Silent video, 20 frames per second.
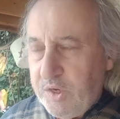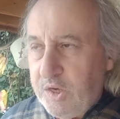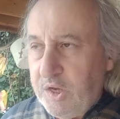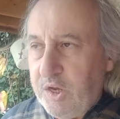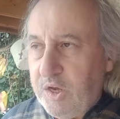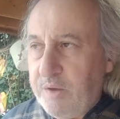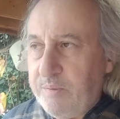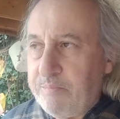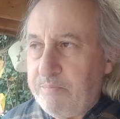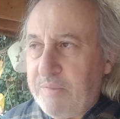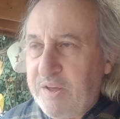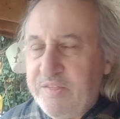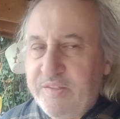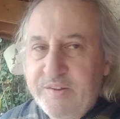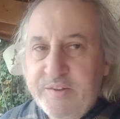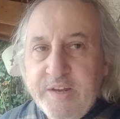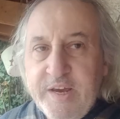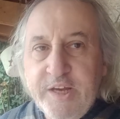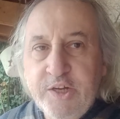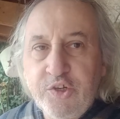Mother
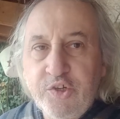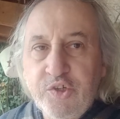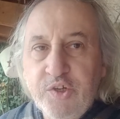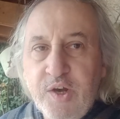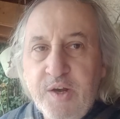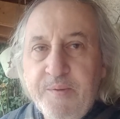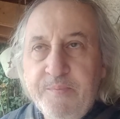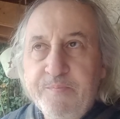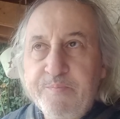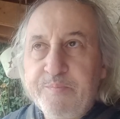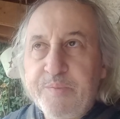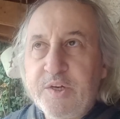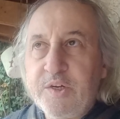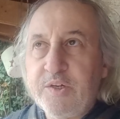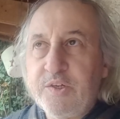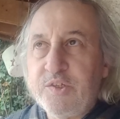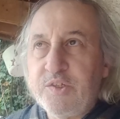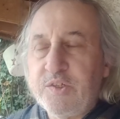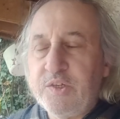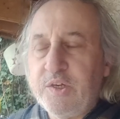Nature,
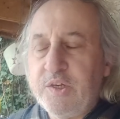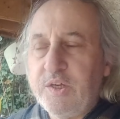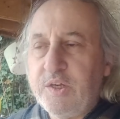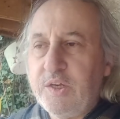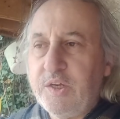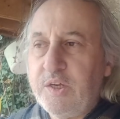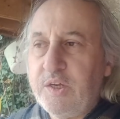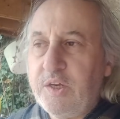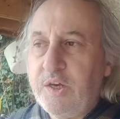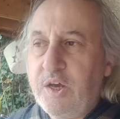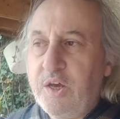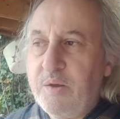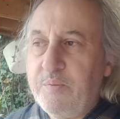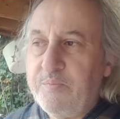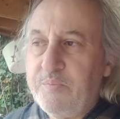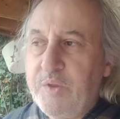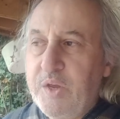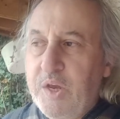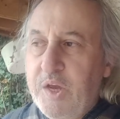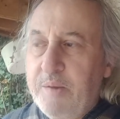because
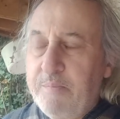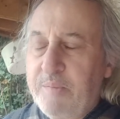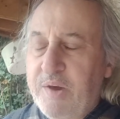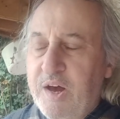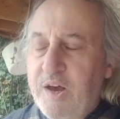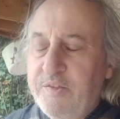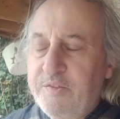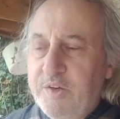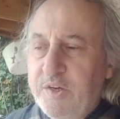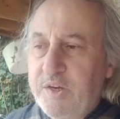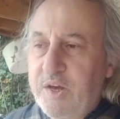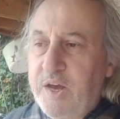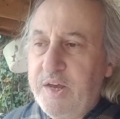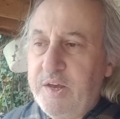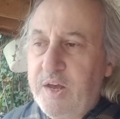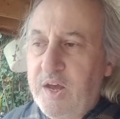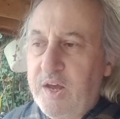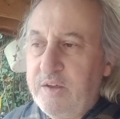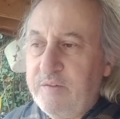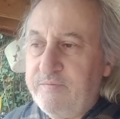
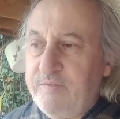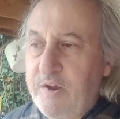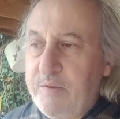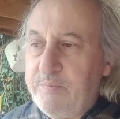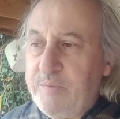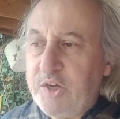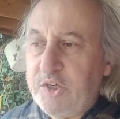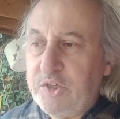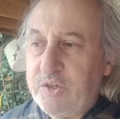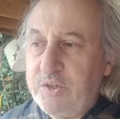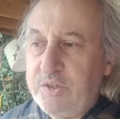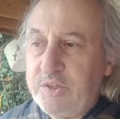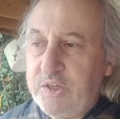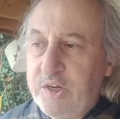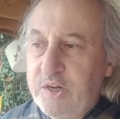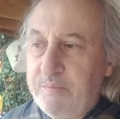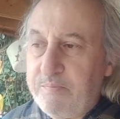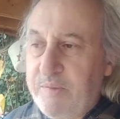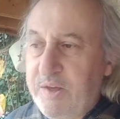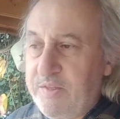I very much
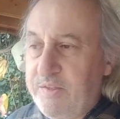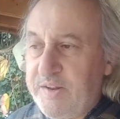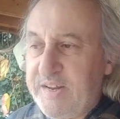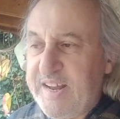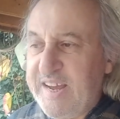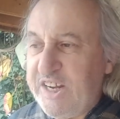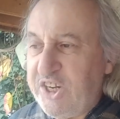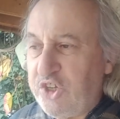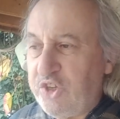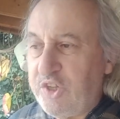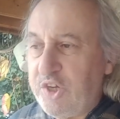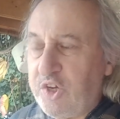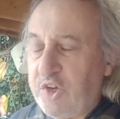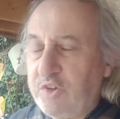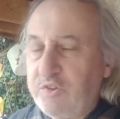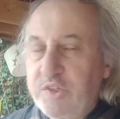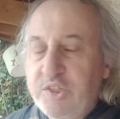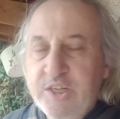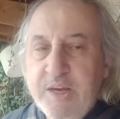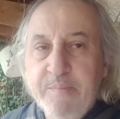consider the
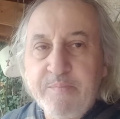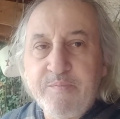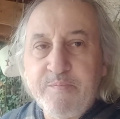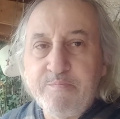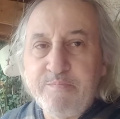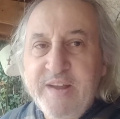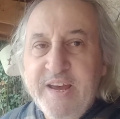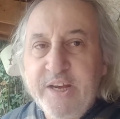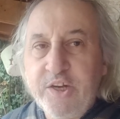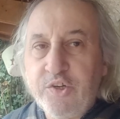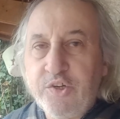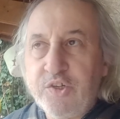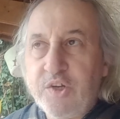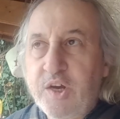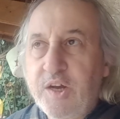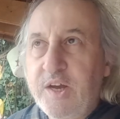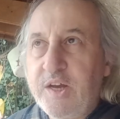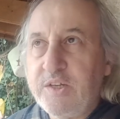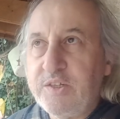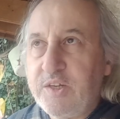concept
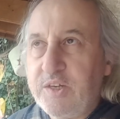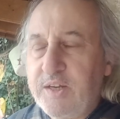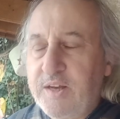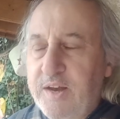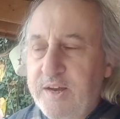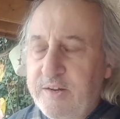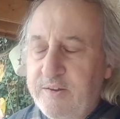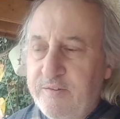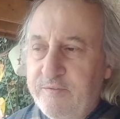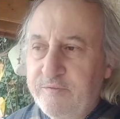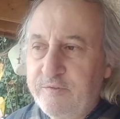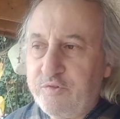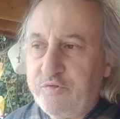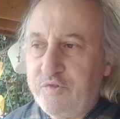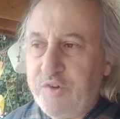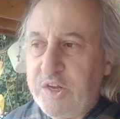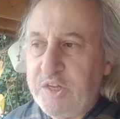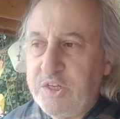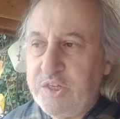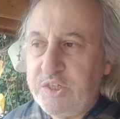nature as a kind of
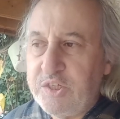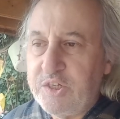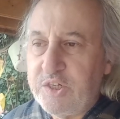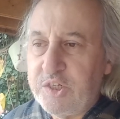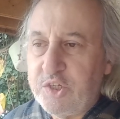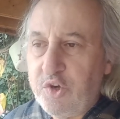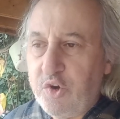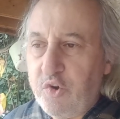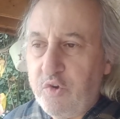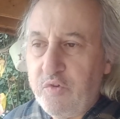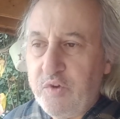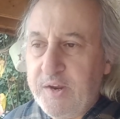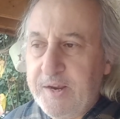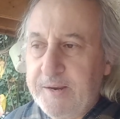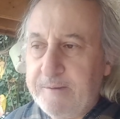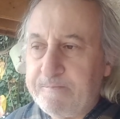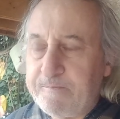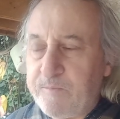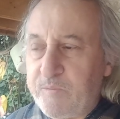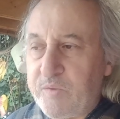
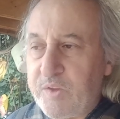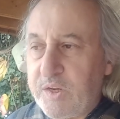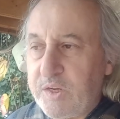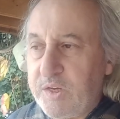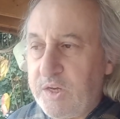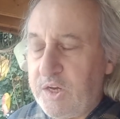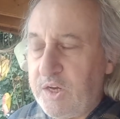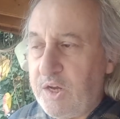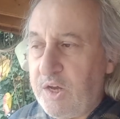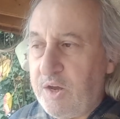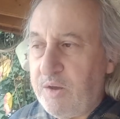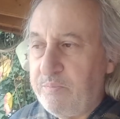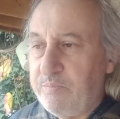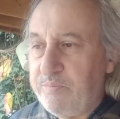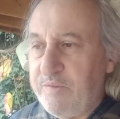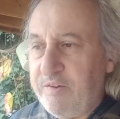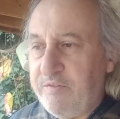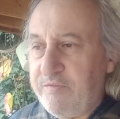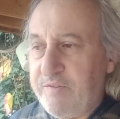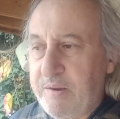transitory,
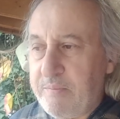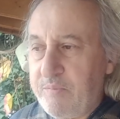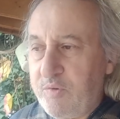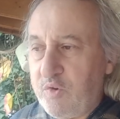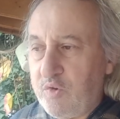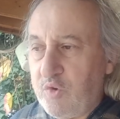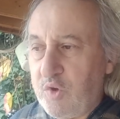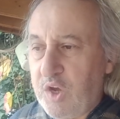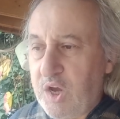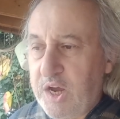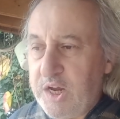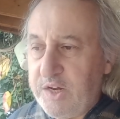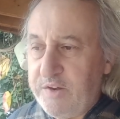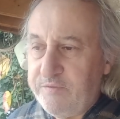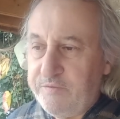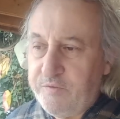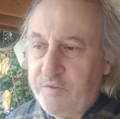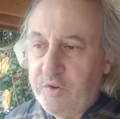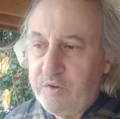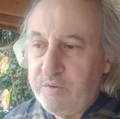ephemeral kind
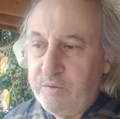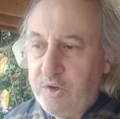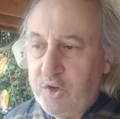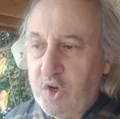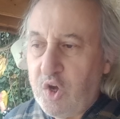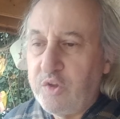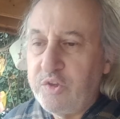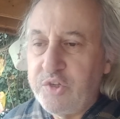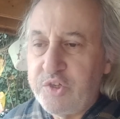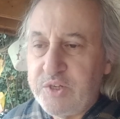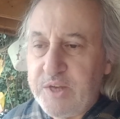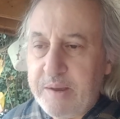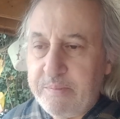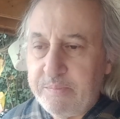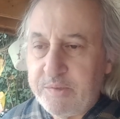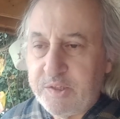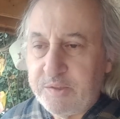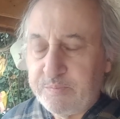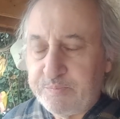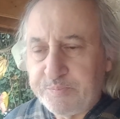of
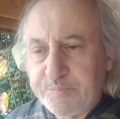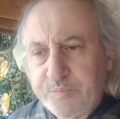concept